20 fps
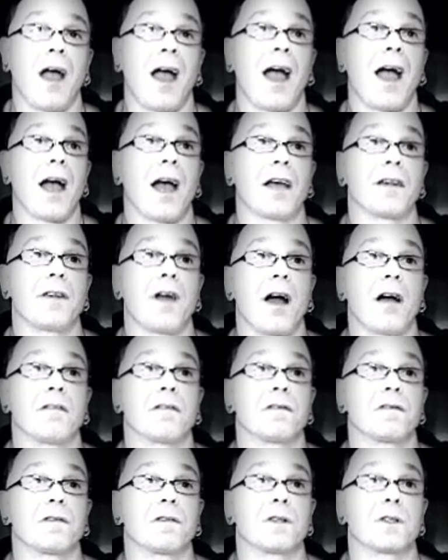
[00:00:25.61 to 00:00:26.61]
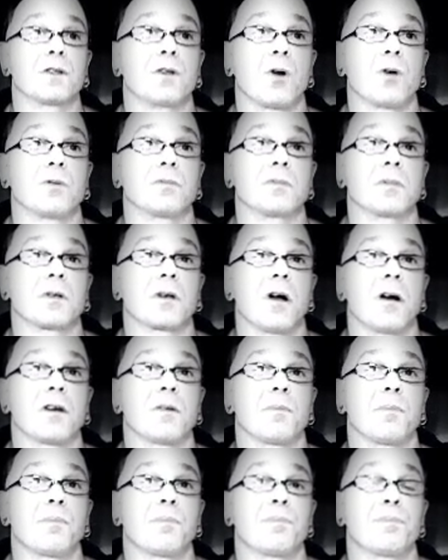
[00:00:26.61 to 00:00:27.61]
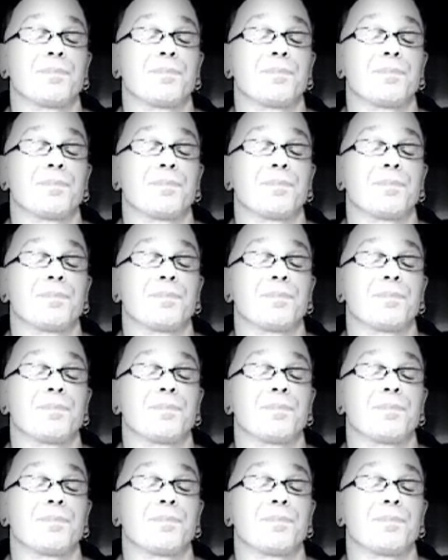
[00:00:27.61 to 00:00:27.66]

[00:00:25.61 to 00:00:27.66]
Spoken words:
and have, kind of